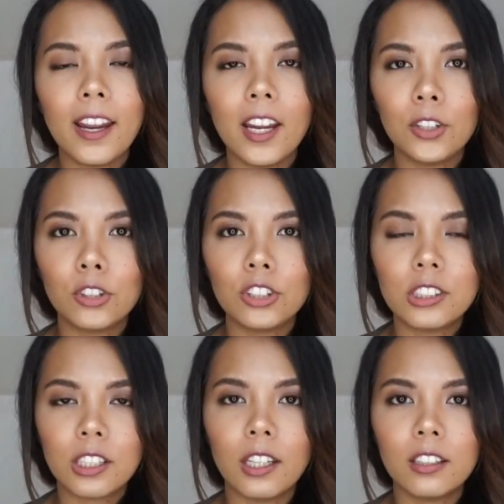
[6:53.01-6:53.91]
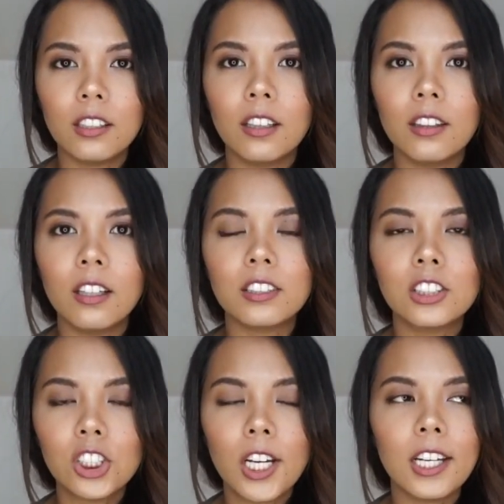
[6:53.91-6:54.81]
and your skin
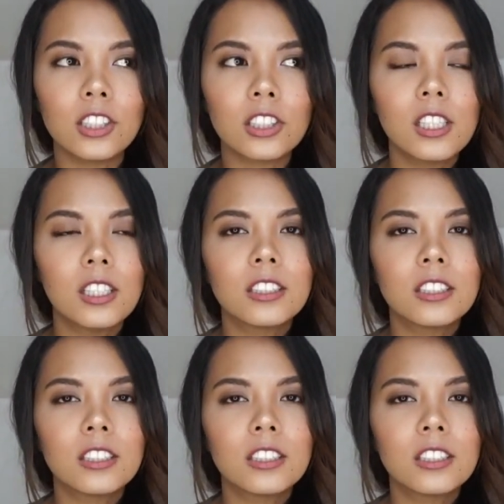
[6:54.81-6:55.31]
does change.